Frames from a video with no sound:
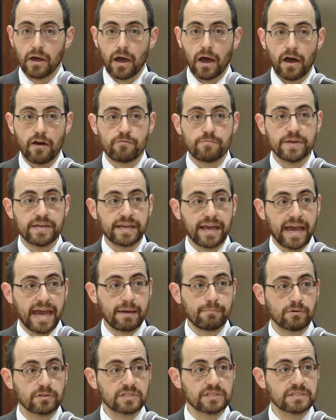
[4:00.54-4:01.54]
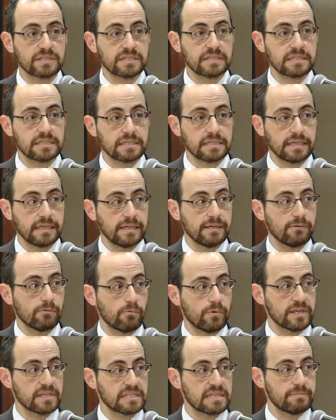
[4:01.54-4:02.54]
of being able to see
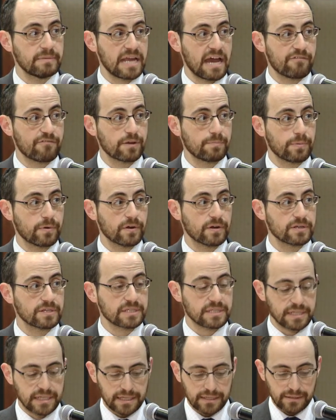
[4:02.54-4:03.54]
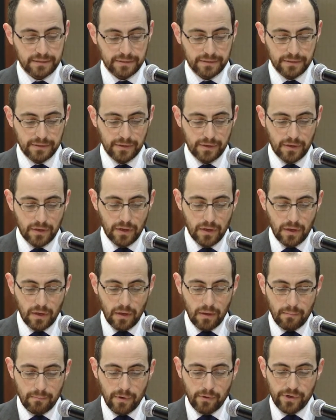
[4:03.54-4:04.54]
wisdom in every person,
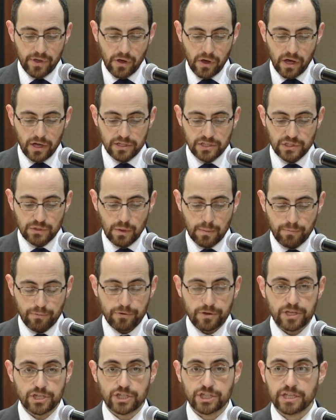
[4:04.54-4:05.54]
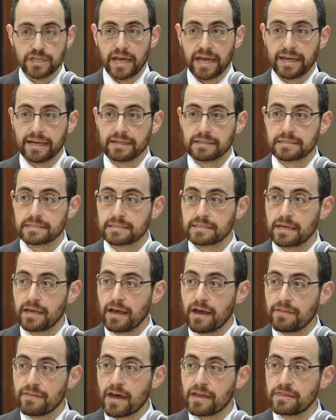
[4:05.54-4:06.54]
but we also appreciate
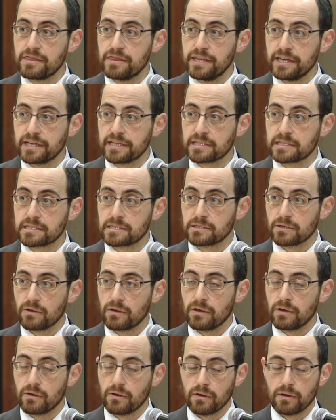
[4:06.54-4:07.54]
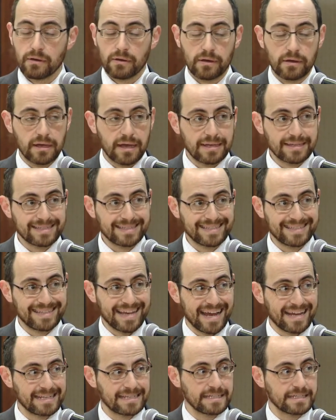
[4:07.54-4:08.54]
that this
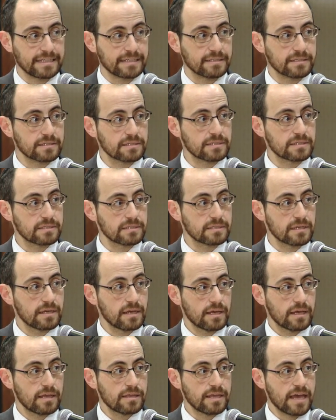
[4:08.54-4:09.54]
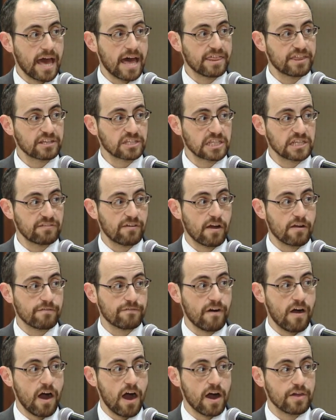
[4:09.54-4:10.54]
sentence in the ethics of our
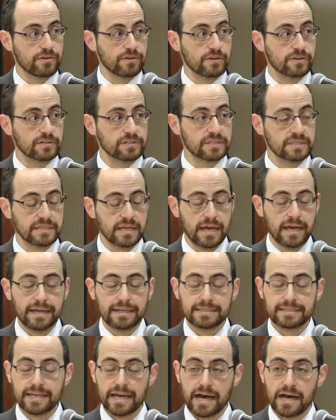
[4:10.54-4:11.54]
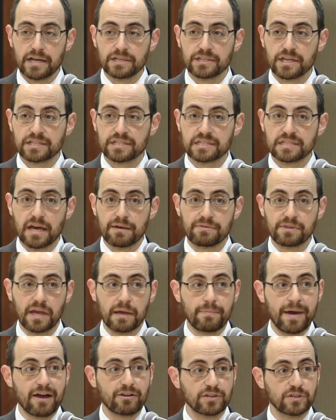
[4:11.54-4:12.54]
fathers tells us something
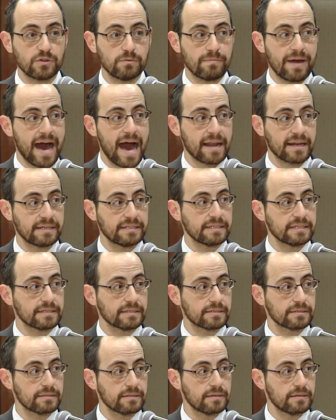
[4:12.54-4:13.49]
about humanity.